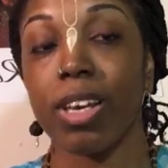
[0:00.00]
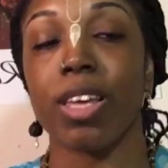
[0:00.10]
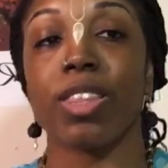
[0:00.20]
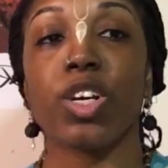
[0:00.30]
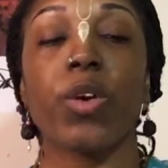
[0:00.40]

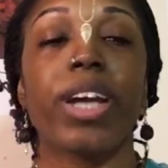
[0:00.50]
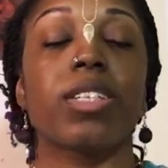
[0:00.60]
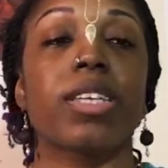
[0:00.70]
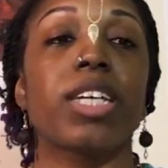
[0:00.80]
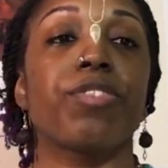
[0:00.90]
The great
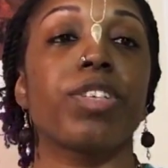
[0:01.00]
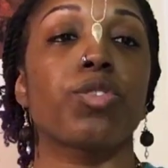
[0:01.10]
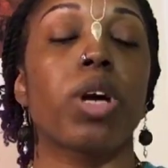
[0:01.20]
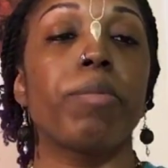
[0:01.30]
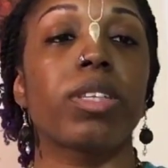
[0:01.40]
sage
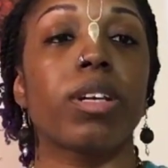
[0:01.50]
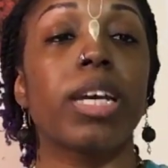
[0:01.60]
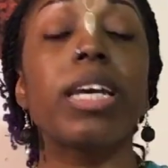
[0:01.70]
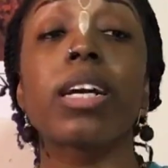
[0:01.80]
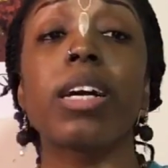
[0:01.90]
Vishwamitra,
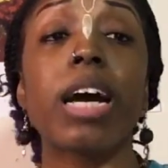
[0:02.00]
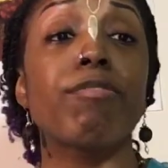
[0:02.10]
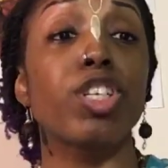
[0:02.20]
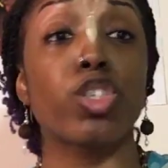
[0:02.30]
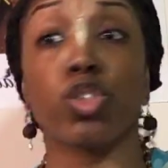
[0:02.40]
he could have
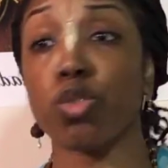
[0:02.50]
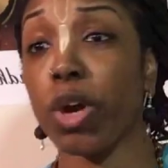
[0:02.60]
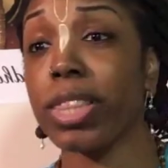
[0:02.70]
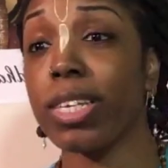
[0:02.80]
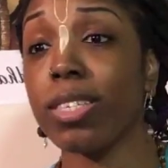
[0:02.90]

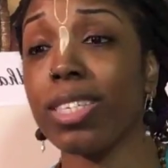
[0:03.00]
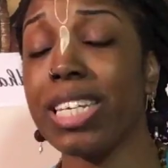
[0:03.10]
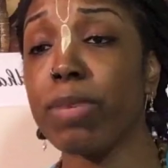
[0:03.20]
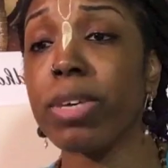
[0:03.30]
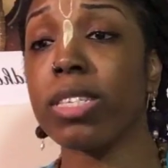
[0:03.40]
destroyed these
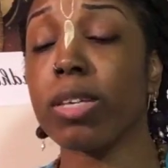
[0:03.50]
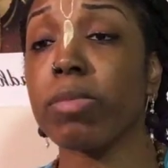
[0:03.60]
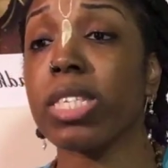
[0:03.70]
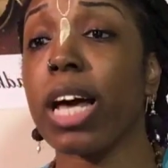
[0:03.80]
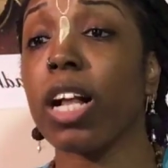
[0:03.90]
demons
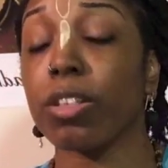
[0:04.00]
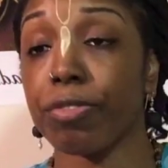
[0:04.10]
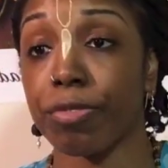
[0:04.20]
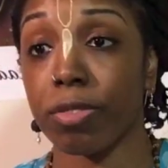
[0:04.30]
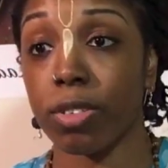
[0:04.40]
himself.
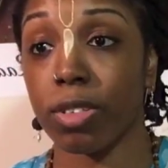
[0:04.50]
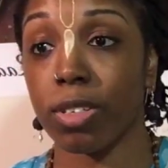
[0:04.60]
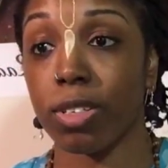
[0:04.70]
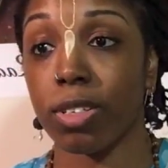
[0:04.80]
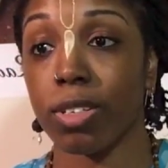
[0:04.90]

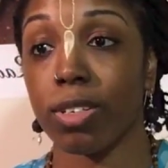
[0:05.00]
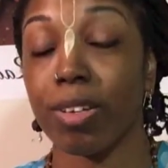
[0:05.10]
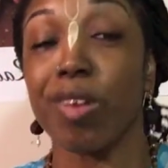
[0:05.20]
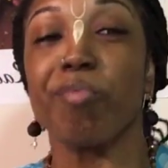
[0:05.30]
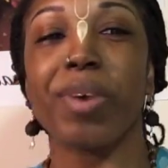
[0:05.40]

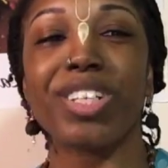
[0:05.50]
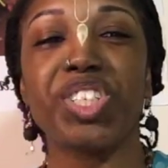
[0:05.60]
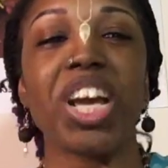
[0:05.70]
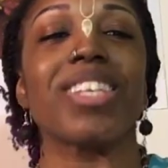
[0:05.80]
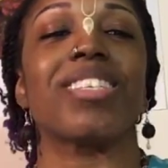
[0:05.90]
But
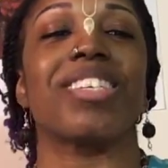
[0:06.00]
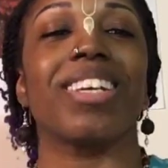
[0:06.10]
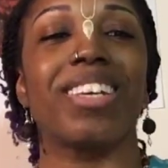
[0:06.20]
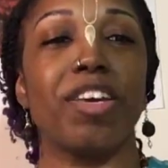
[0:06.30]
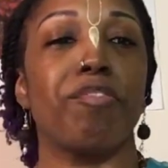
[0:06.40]
just to
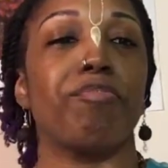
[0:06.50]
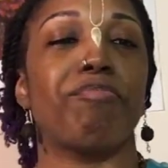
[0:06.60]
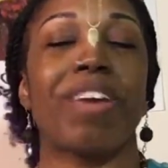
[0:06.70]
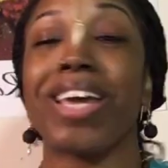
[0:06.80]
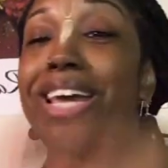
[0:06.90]
give
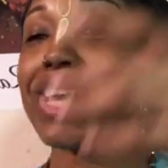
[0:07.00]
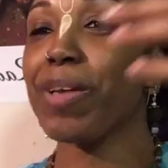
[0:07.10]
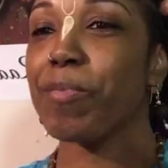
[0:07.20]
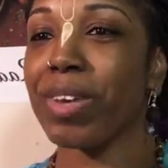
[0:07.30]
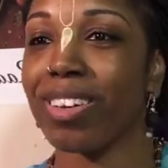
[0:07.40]

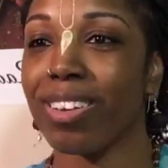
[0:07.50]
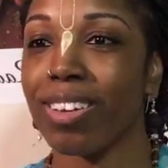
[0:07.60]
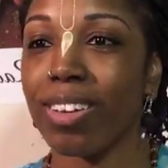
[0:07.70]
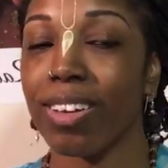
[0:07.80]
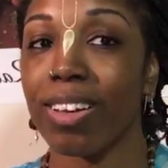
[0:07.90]
fame
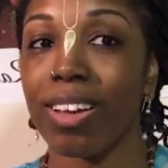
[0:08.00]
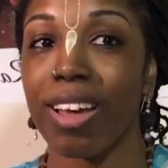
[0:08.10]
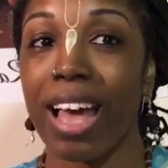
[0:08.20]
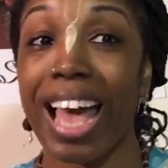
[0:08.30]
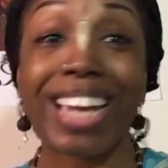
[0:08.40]

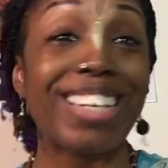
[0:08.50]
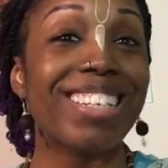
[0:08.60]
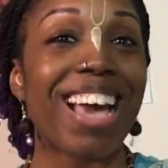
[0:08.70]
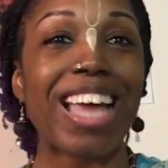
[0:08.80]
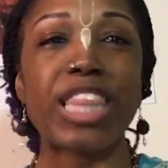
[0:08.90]
and
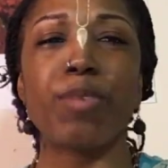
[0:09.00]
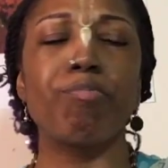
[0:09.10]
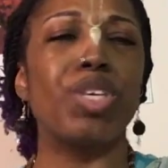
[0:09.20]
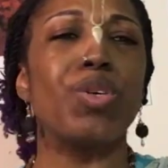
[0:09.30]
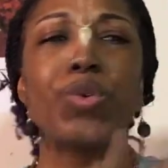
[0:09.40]
the
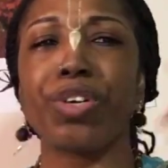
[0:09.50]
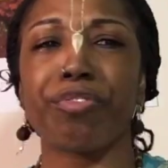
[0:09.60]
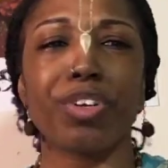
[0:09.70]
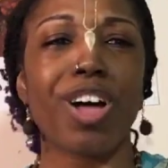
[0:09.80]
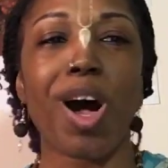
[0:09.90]

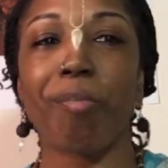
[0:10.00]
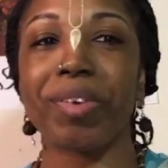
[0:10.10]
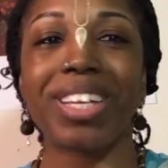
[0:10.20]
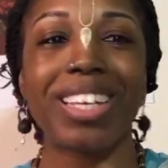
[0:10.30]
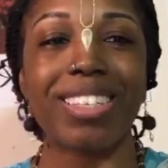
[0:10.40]
beautiful
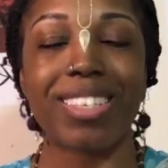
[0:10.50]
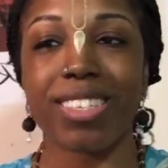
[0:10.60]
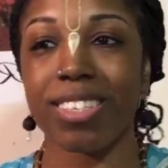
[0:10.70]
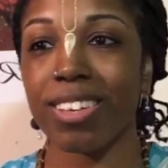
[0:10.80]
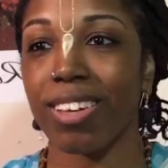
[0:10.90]
opulence
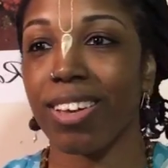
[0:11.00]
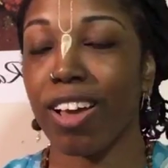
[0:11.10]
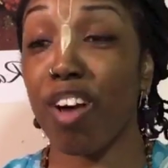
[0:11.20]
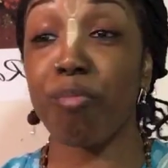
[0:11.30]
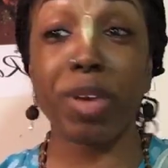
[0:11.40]

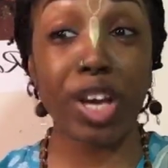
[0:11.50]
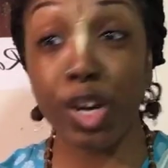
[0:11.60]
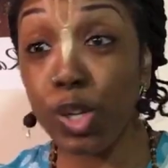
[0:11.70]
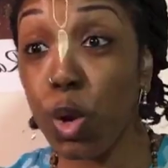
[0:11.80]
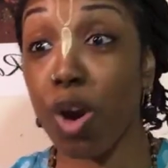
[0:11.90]
of being
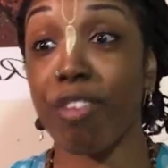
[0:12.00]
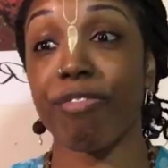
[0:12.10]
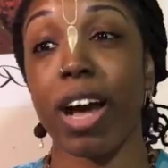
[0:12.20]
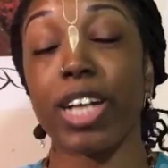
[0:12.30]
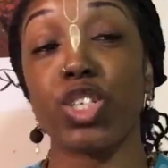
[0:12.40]

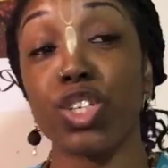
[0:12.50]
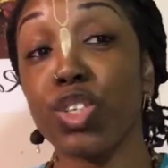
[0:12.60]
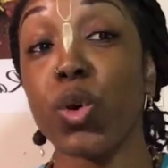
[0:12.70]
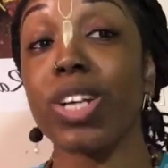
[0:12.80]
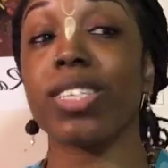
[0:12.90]
glorified to
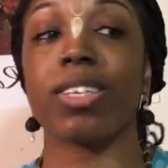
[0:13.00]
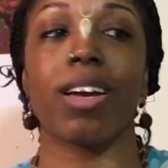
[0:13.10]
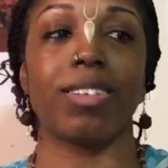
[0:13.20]
your son,